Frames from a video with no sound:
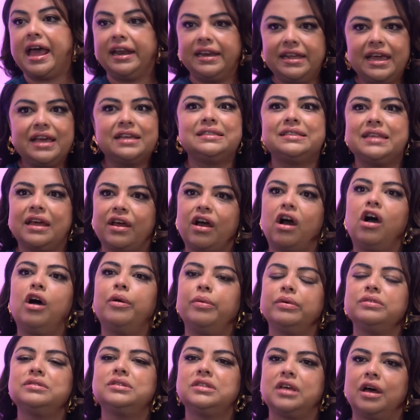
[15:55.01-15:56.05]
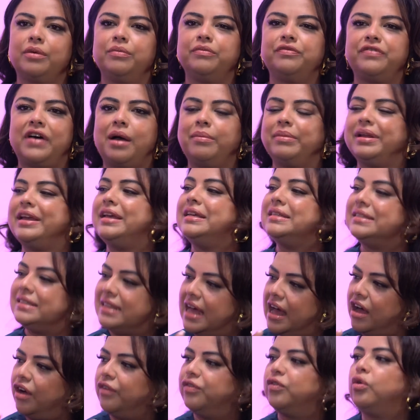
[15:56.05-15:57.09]
and yes mm. there are some families
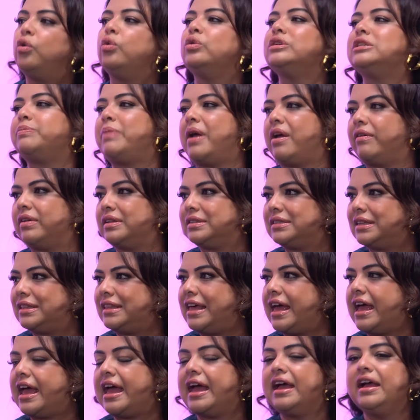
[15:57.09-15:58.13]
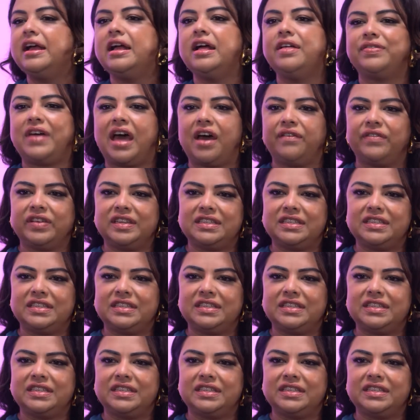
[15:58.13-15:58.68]
that of course the parents are there of they course.